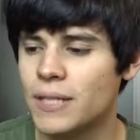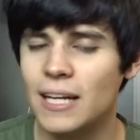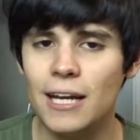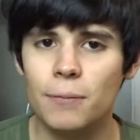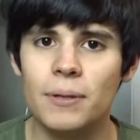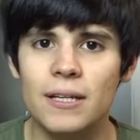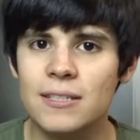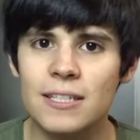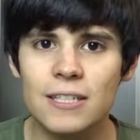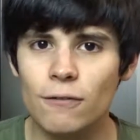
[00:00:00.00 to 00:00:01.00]
1080p
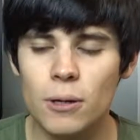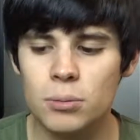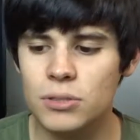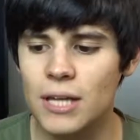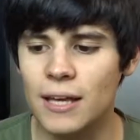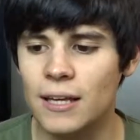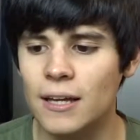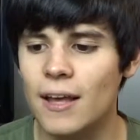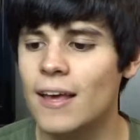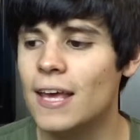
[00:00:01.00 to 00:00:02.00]
60 frames per
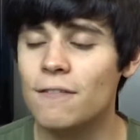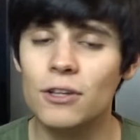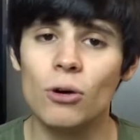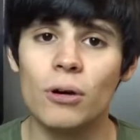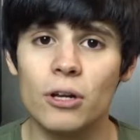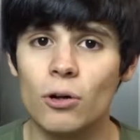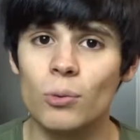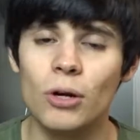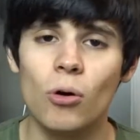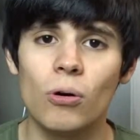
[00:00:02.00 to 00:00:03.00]
second, even though it can only
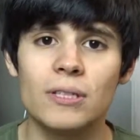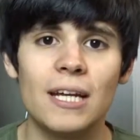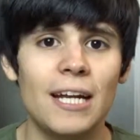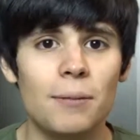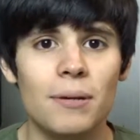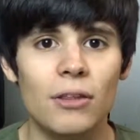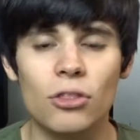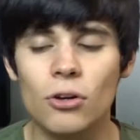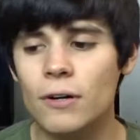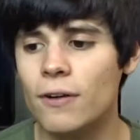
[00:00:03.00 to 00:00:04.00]
record 1080p
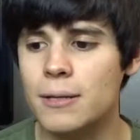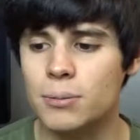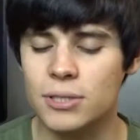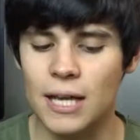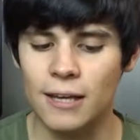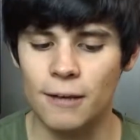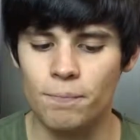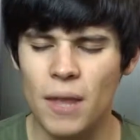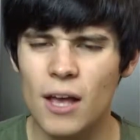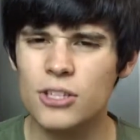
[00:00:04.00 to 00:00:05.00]
30 frames per
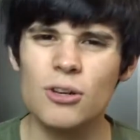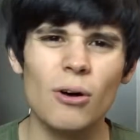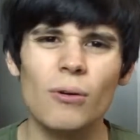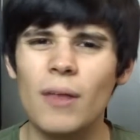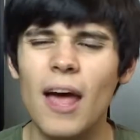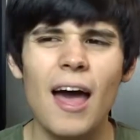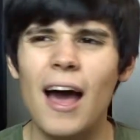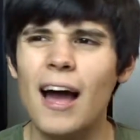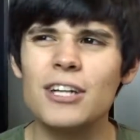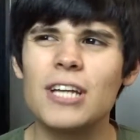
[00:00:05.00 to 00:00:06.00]
second. So
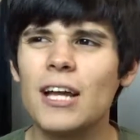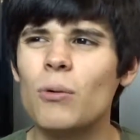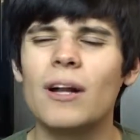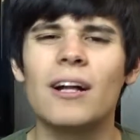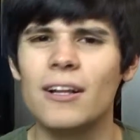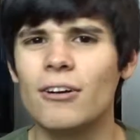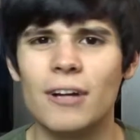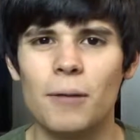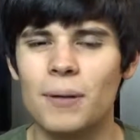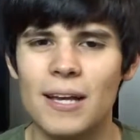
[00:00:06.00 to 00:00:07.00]
I just kind of want to clear
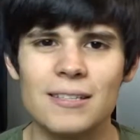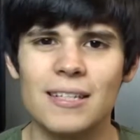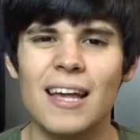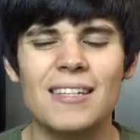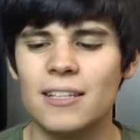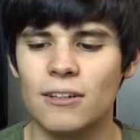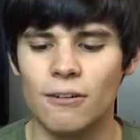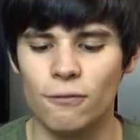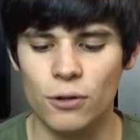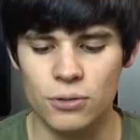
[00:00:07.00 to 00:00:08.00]
it up because it gets a little
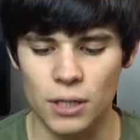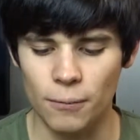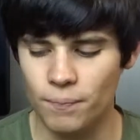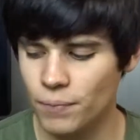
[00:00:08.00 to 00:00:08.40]
confusing.